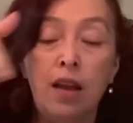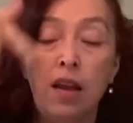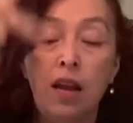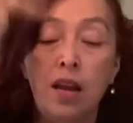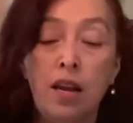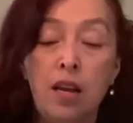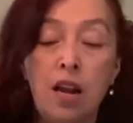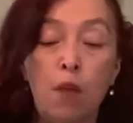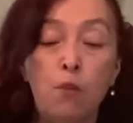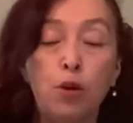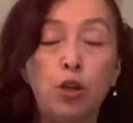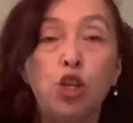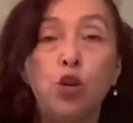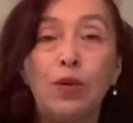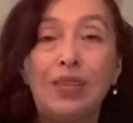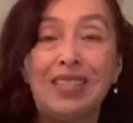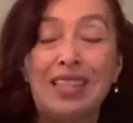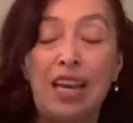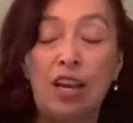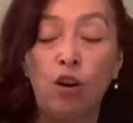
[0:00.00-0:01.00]
Number
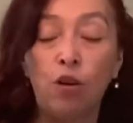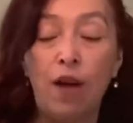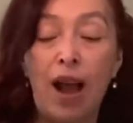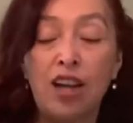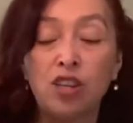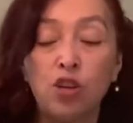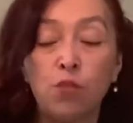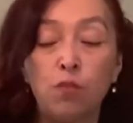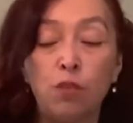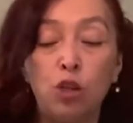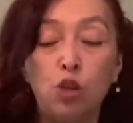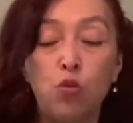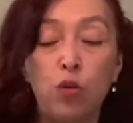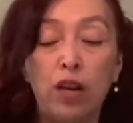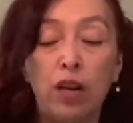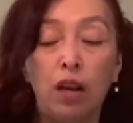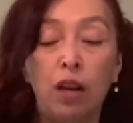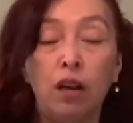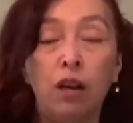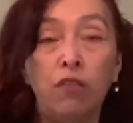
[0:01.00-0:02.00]
two is interaction
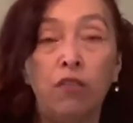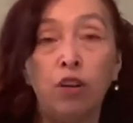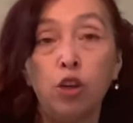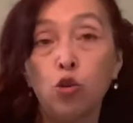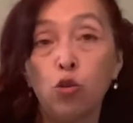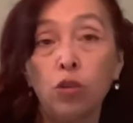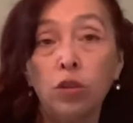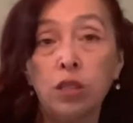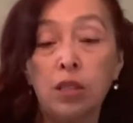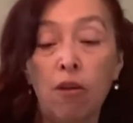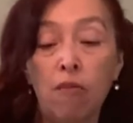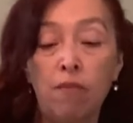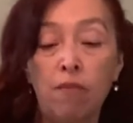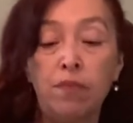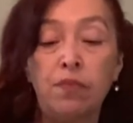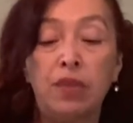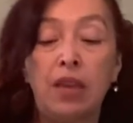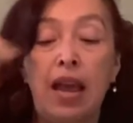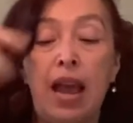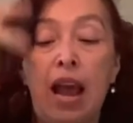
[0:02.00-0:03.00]
between individuals.
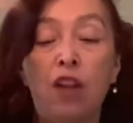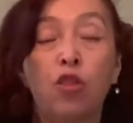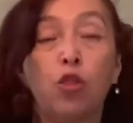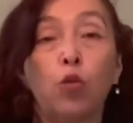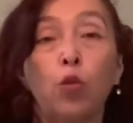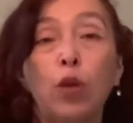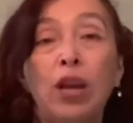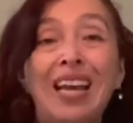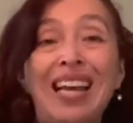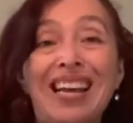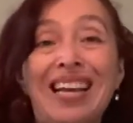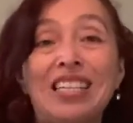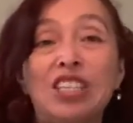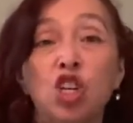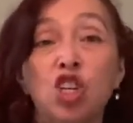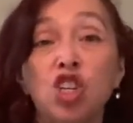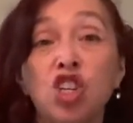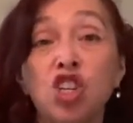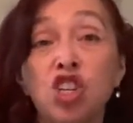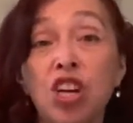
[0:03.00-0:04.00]
And three is
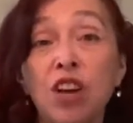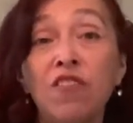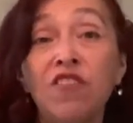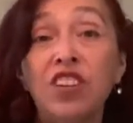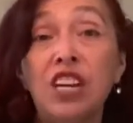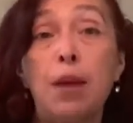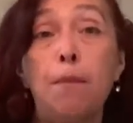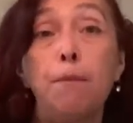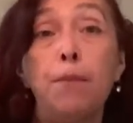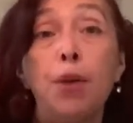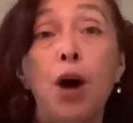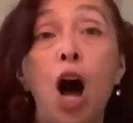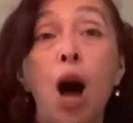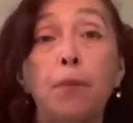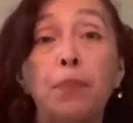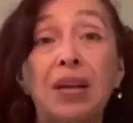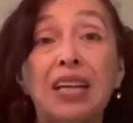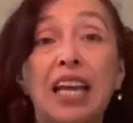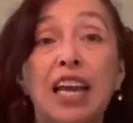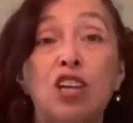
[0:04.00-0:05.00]
the shift in
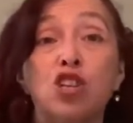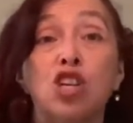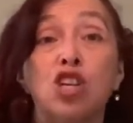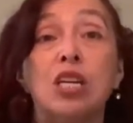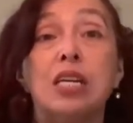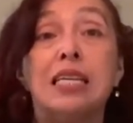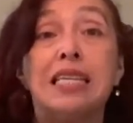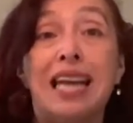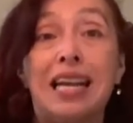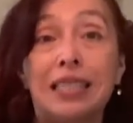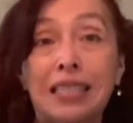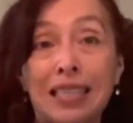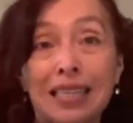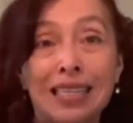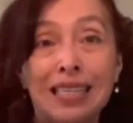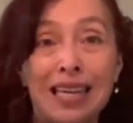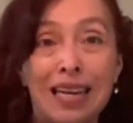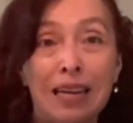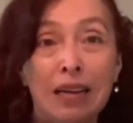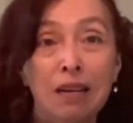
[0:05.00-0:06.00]
population
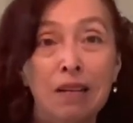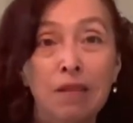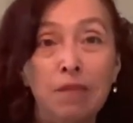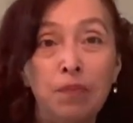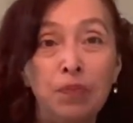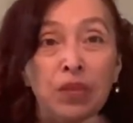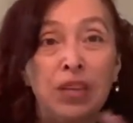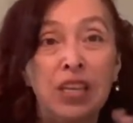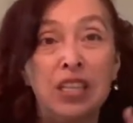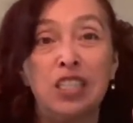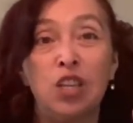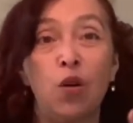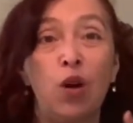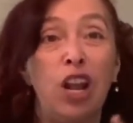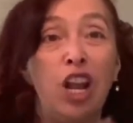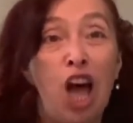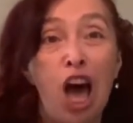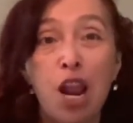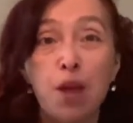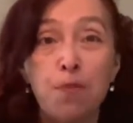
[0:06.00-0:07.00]
density. Is there
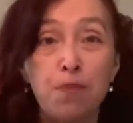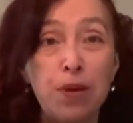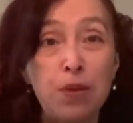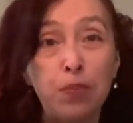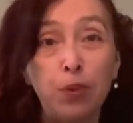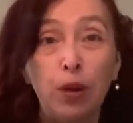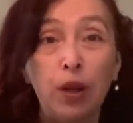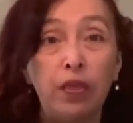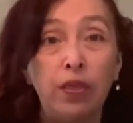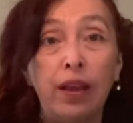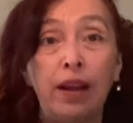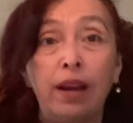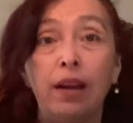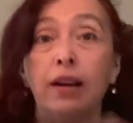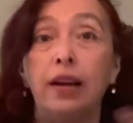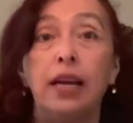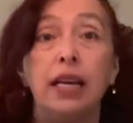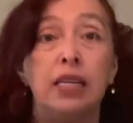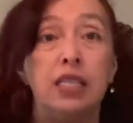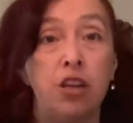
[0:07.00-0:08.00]
a lot of people in
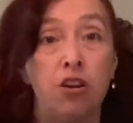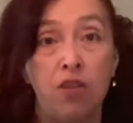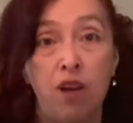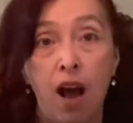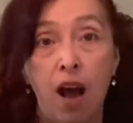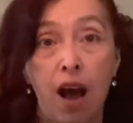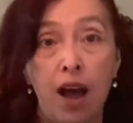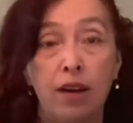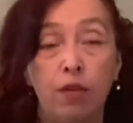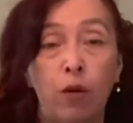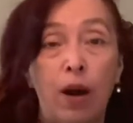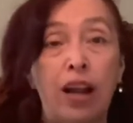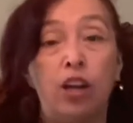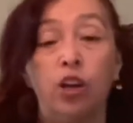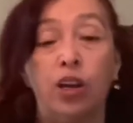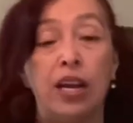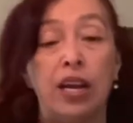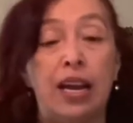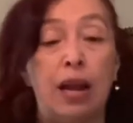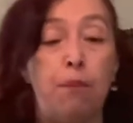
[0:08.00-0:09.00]
there? Is there not? Right,
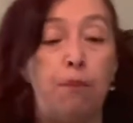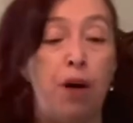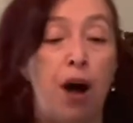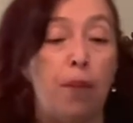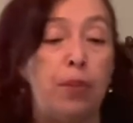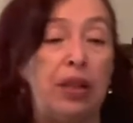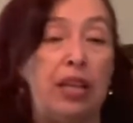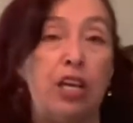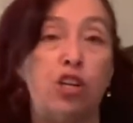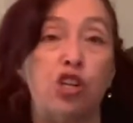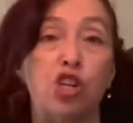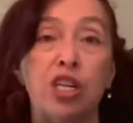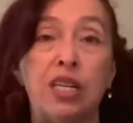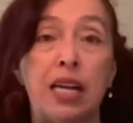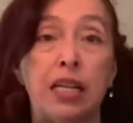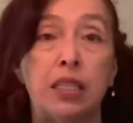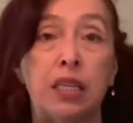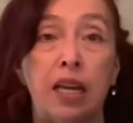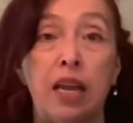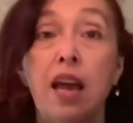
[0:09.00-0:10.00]
looking at population
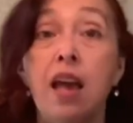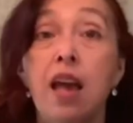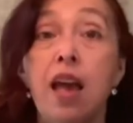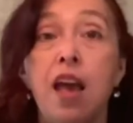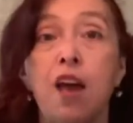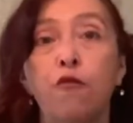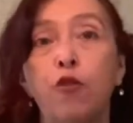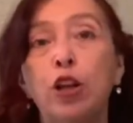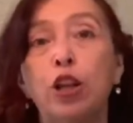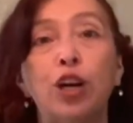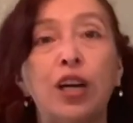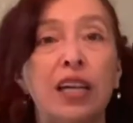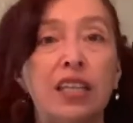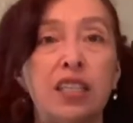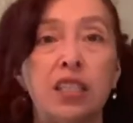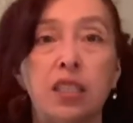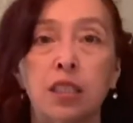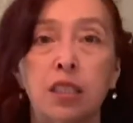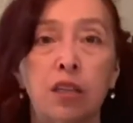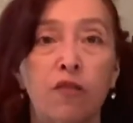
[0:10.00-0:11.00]
density. If we look
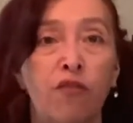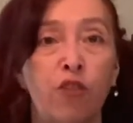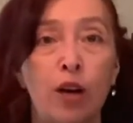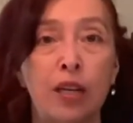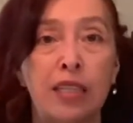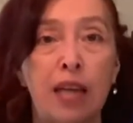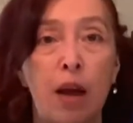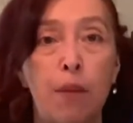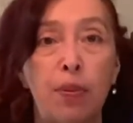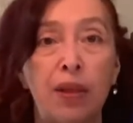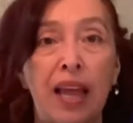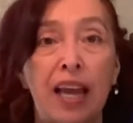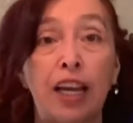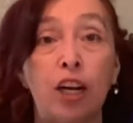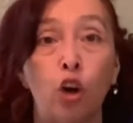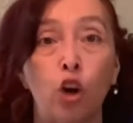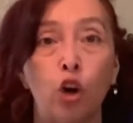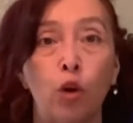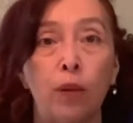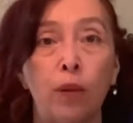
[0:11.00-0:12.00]
at, for example, like
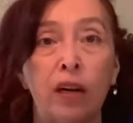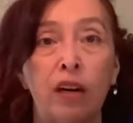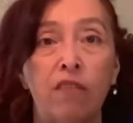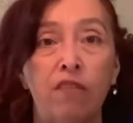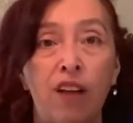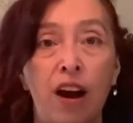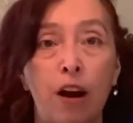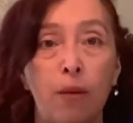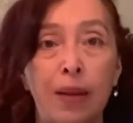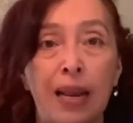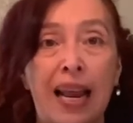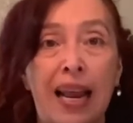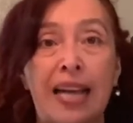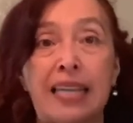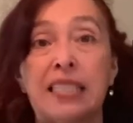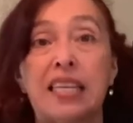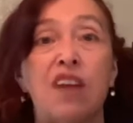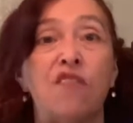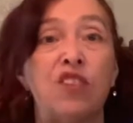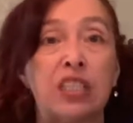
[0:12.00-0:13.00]
an urban environment
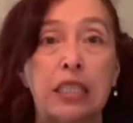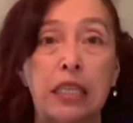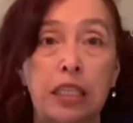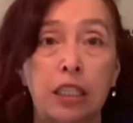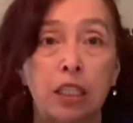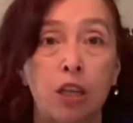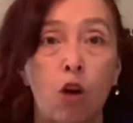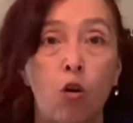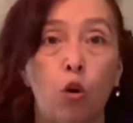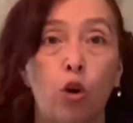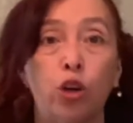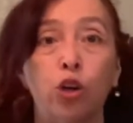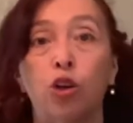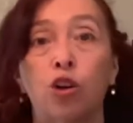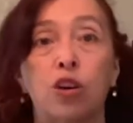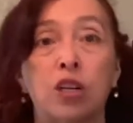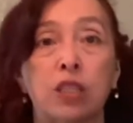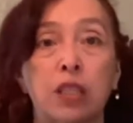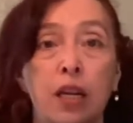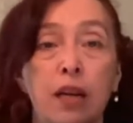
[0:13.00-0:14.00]
like San Francisco or New
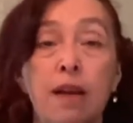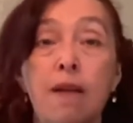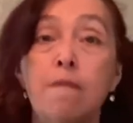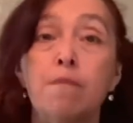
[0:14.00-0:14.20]
York City,